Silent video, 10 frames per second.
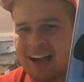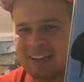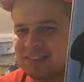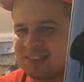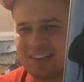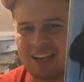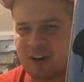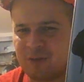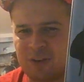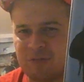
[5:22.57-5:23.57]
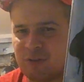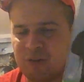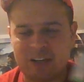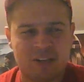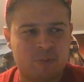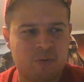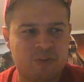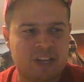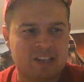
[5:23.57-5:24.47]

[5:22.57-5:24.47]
I just didn't care for Eva Green in the movie.